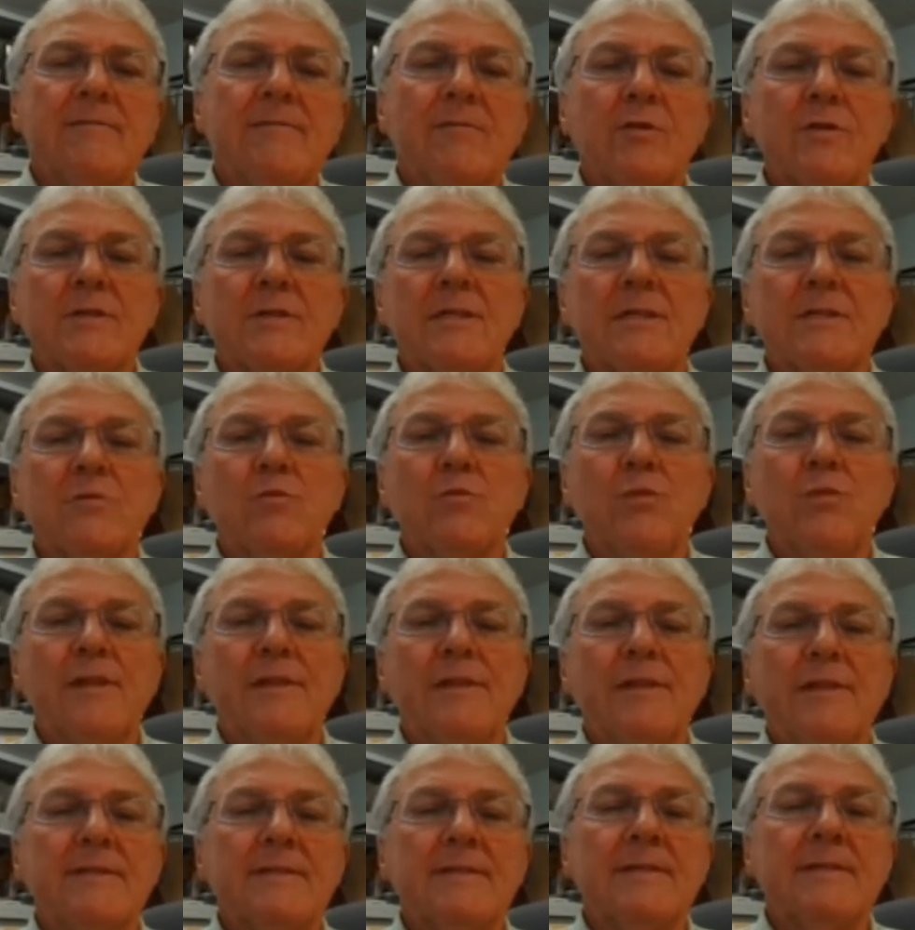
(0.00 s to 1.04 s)
versus
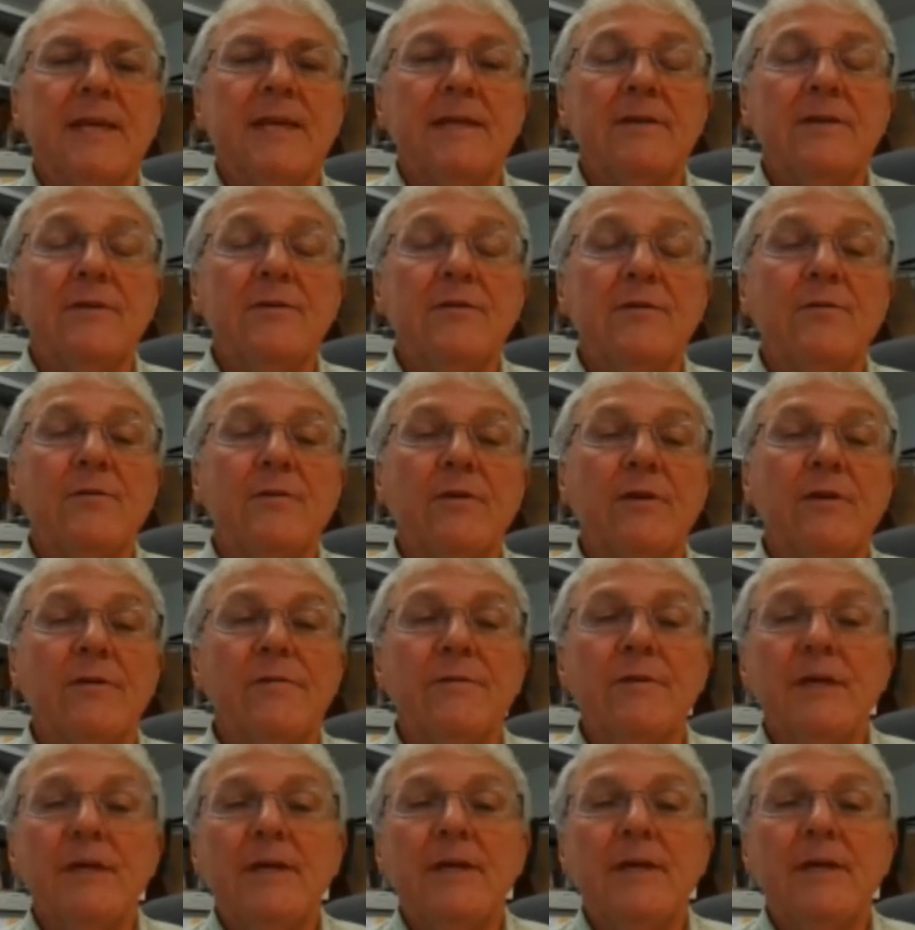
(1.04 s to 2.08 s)
one that's day
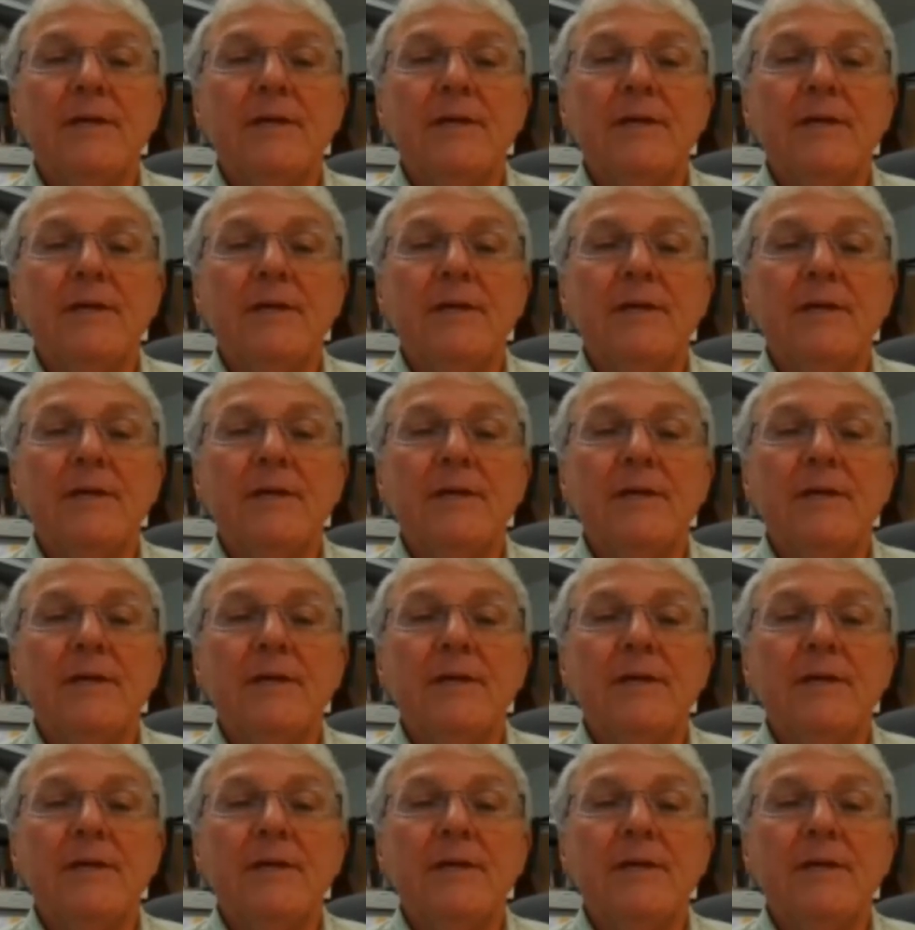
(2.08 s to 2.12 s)
neutral.